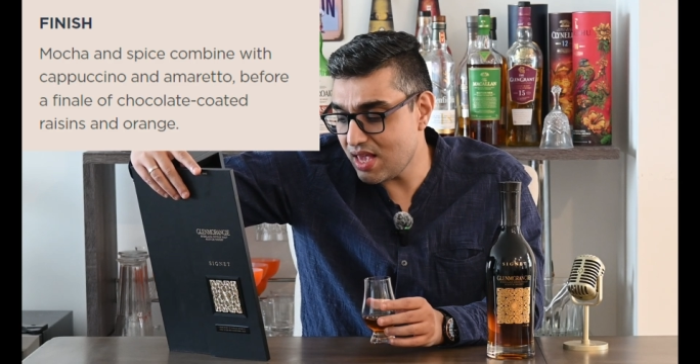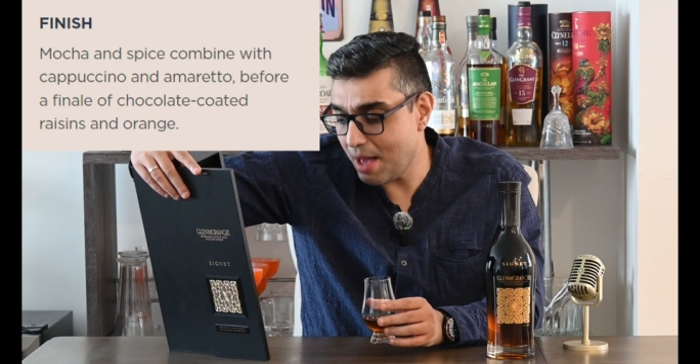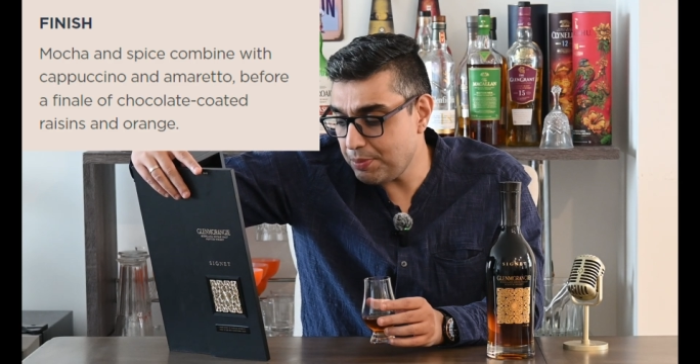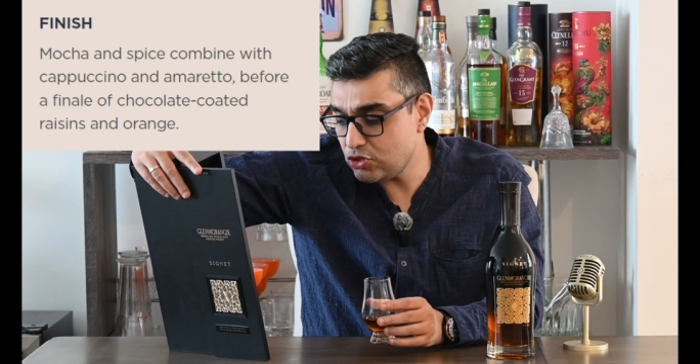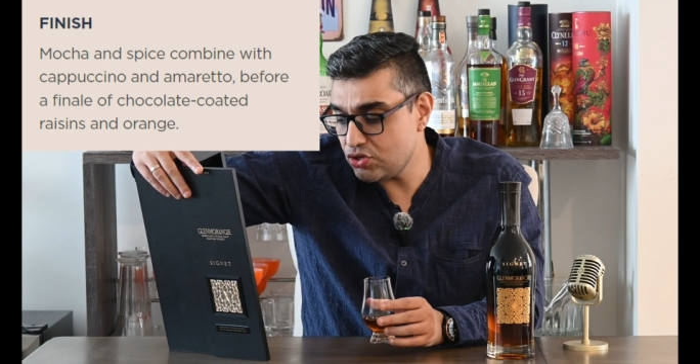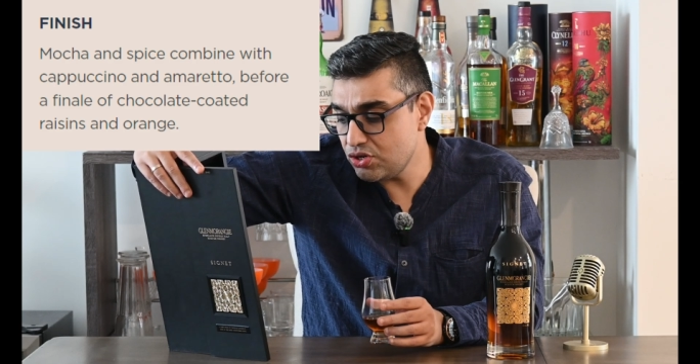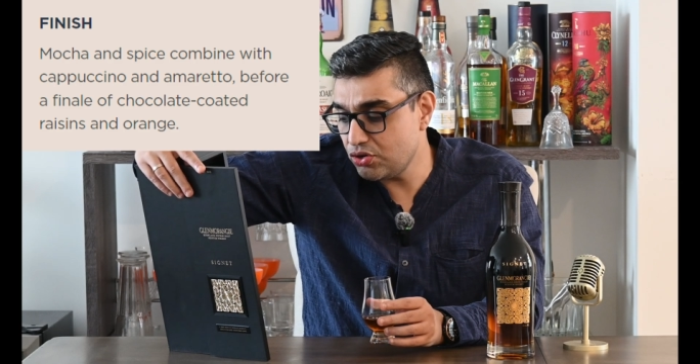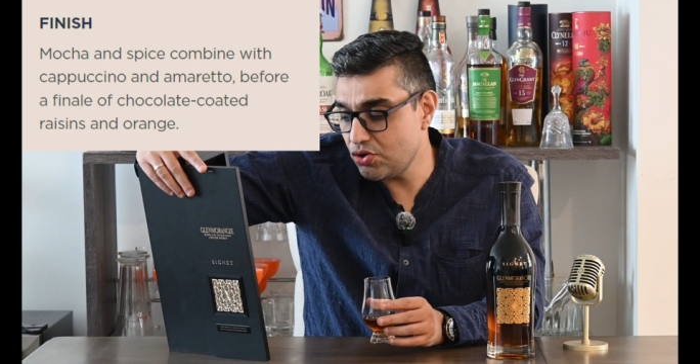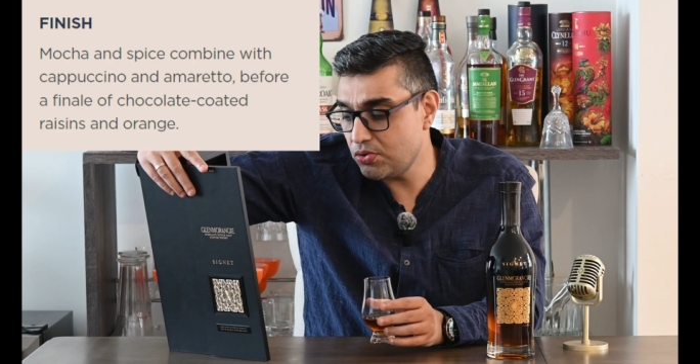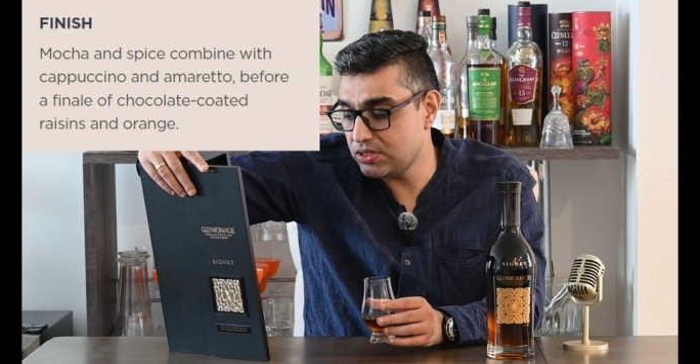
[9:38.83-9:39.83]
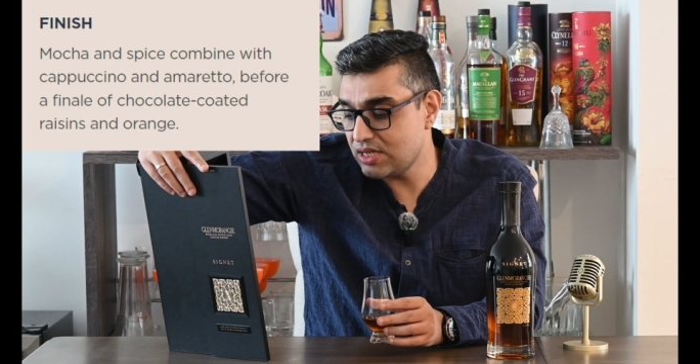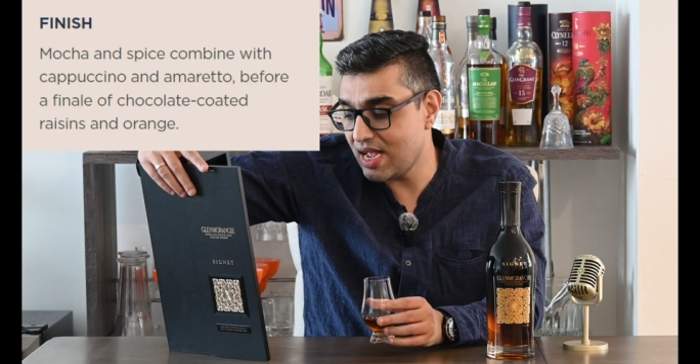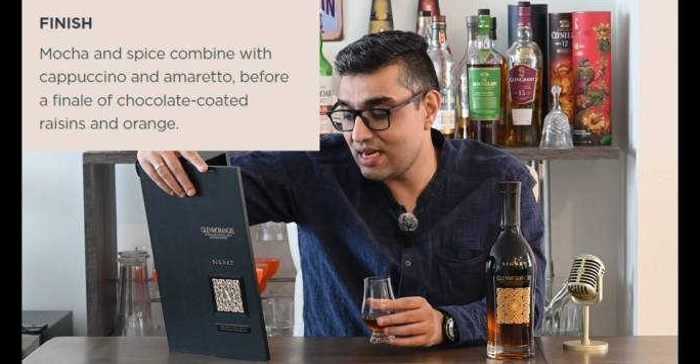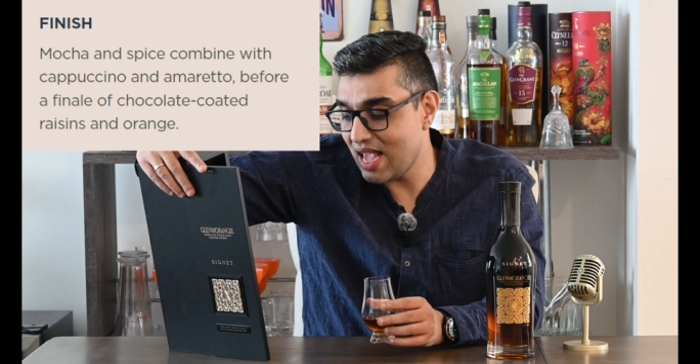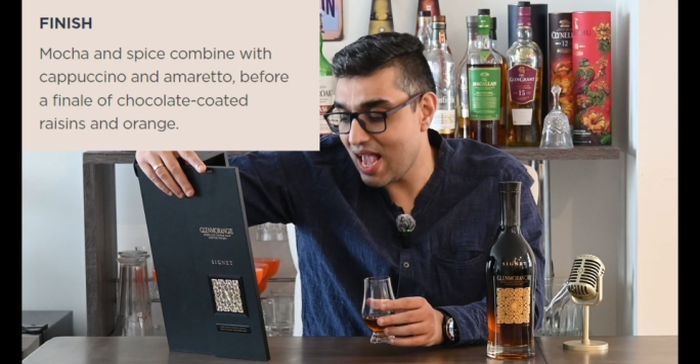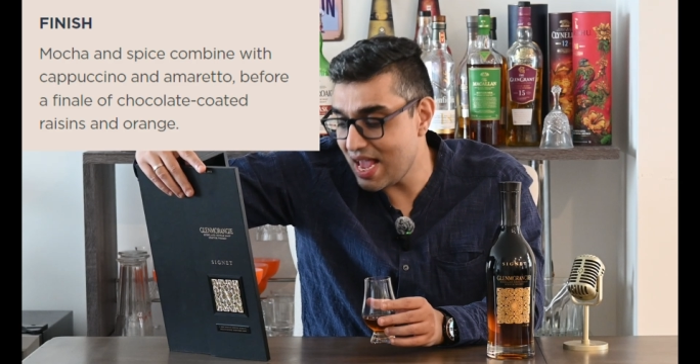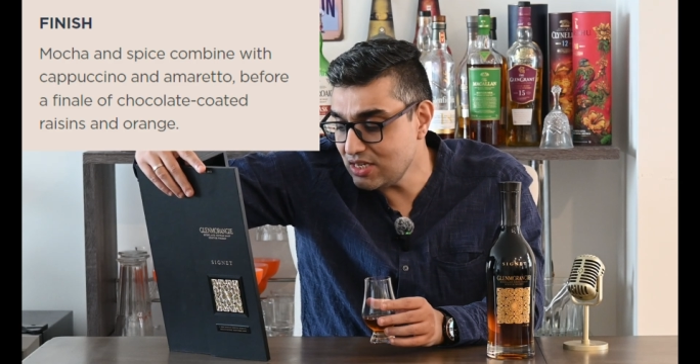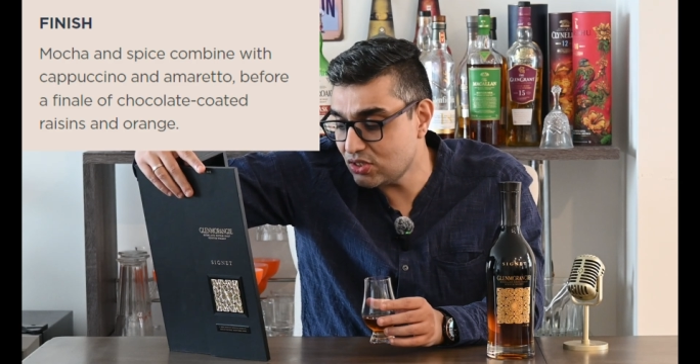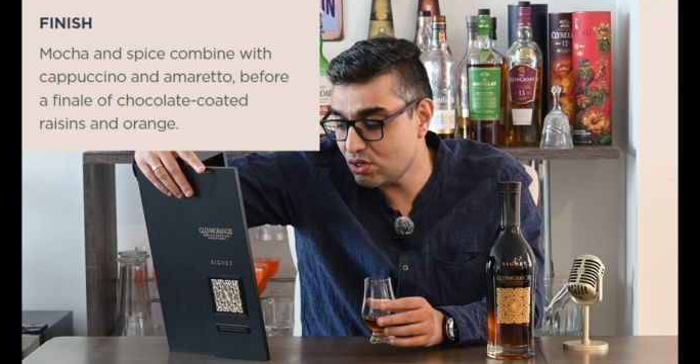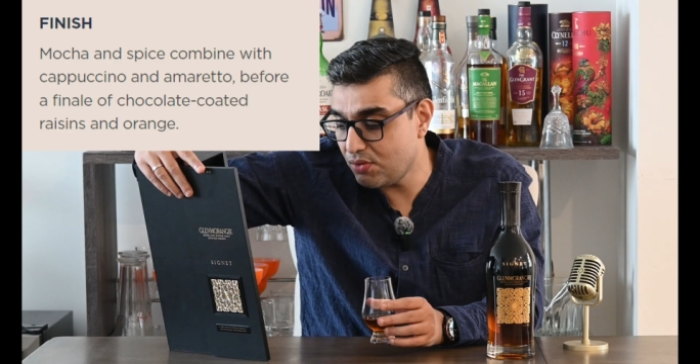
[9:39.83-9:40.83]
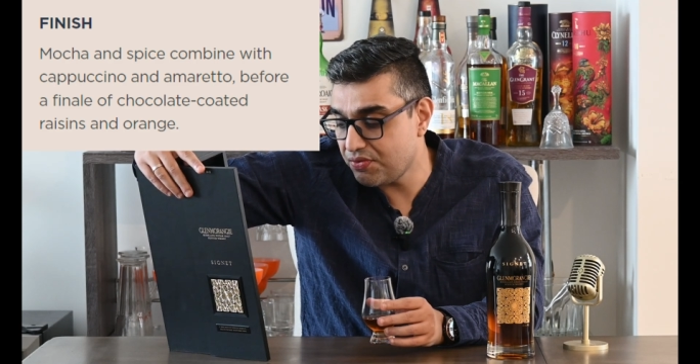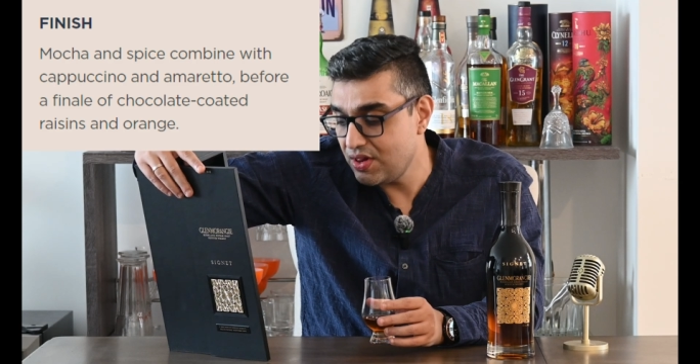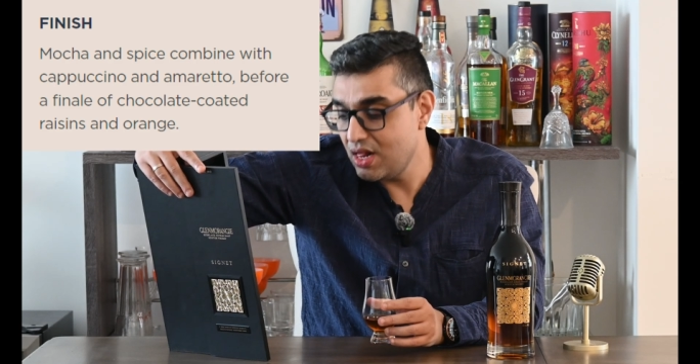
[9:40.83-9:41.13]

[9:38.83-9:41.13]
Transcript: cappuccino notes and hints of